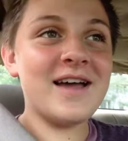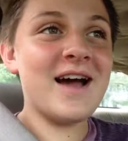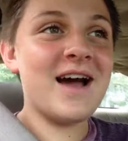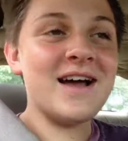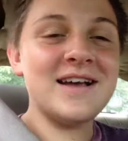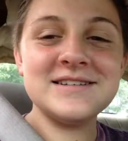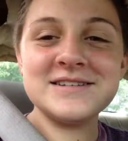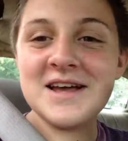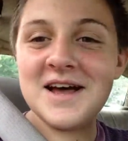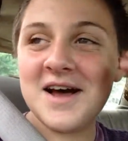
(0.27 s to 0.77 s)

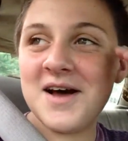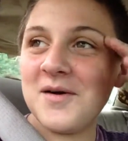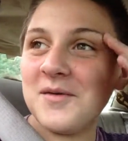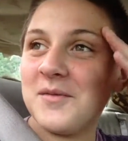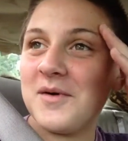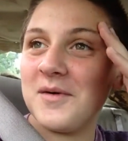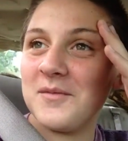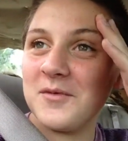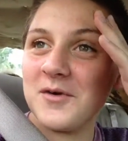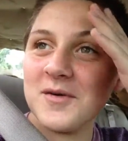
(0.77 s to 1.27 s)
guys, uh,
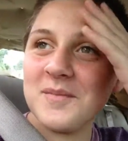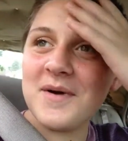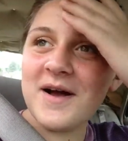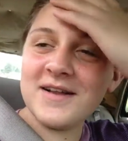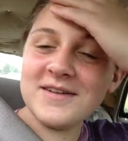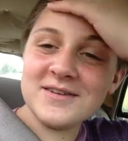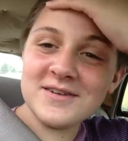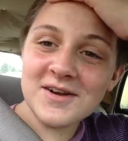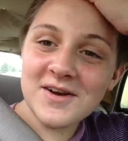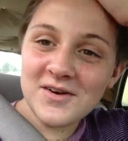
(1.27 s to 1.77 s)
we're about
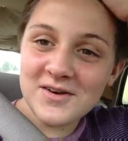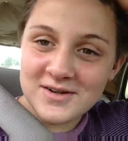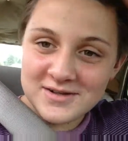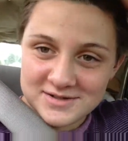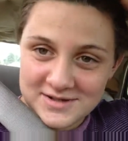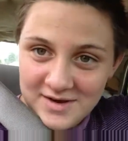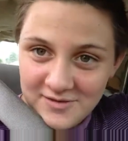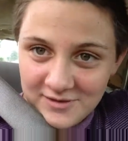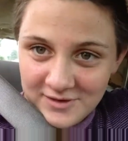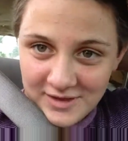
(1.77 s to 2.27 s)
to go to
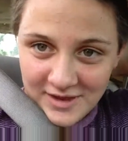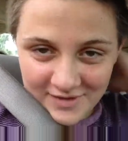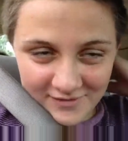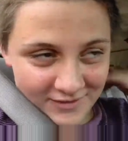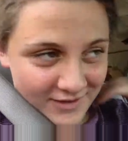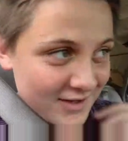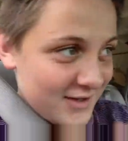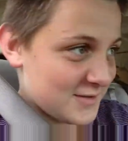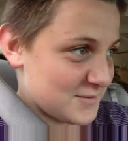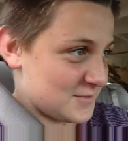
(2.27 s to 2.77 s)
7-Eleven
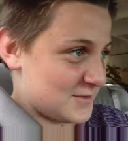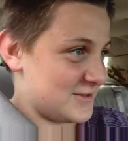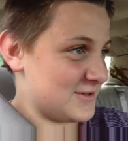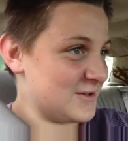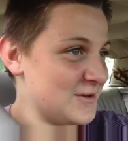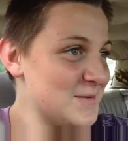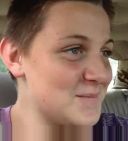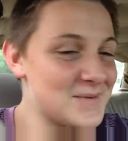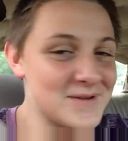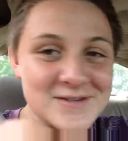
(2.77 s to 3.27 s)
get some
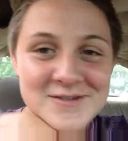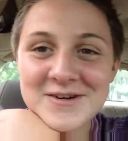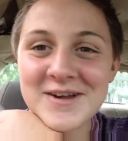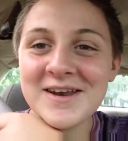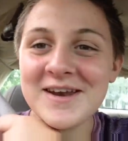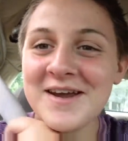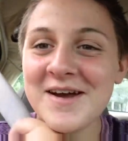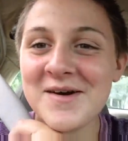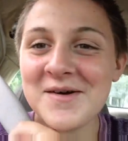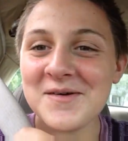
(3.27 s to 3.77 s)
Slurpees right
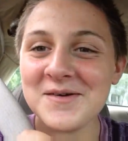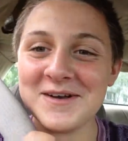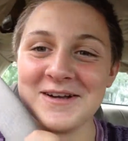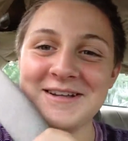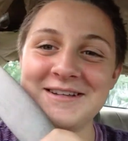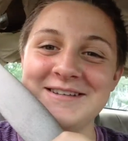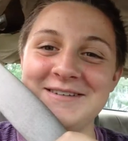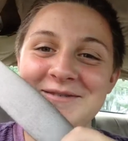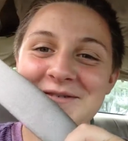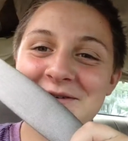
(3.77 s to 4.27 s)
now,
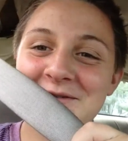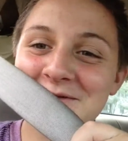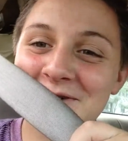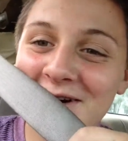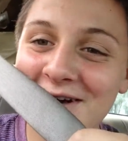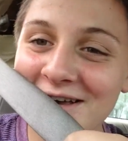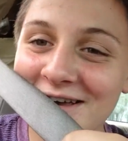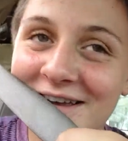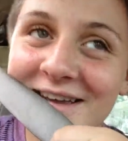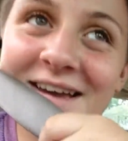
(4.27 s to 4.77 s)
because we're fucking